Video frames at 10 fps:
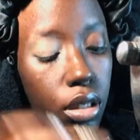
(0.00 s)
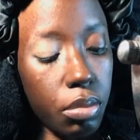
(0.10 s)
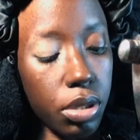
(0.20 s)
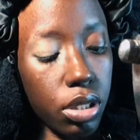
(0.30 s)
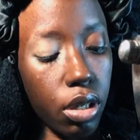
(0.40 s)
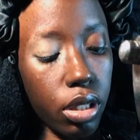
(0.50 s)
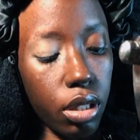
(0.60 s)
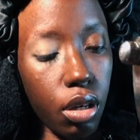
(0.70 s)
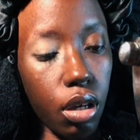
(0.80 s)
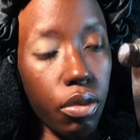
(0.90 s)
I'm
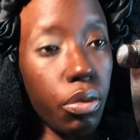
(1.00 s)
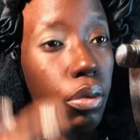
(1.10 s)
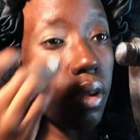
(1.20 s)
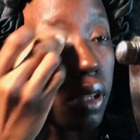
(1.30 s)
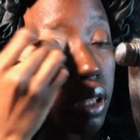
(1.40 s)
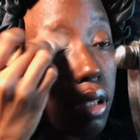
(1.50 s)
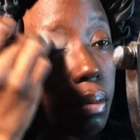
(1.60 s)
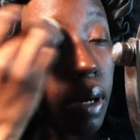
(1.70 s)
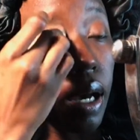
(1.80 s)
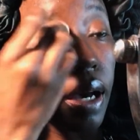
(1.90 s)
starting off with
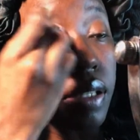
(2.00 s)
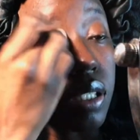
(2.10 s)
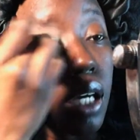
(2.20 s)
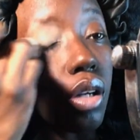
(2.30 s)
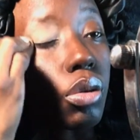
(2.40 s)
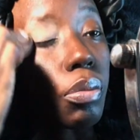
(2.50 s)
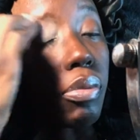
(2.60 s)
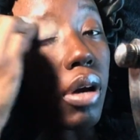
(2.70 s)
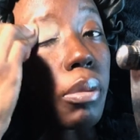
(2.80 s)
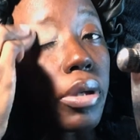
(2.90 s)
my eyeshadow
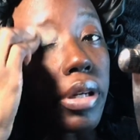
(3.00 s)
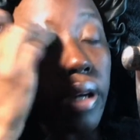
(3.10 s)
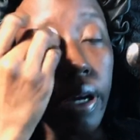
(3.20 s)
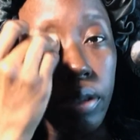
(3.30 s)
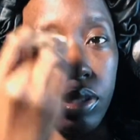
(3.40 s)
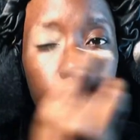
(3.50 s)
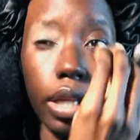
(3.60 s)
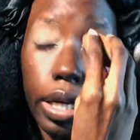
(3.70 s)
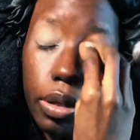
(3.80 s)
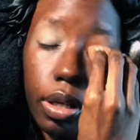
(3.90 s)
primer here. I use a
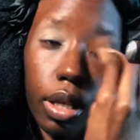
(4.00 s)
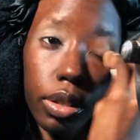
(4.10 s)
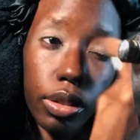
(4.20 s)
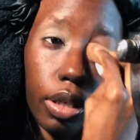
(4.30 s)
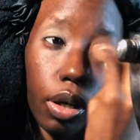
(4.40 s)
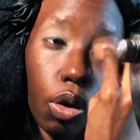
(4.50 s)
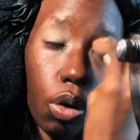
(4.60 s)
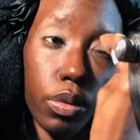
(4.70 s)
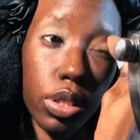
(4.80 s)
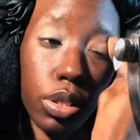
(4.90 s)
lighter color. I
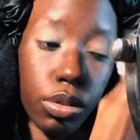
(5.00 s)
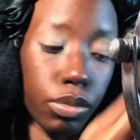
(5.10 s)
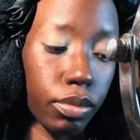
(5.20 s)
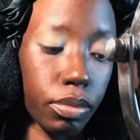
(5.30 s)
always do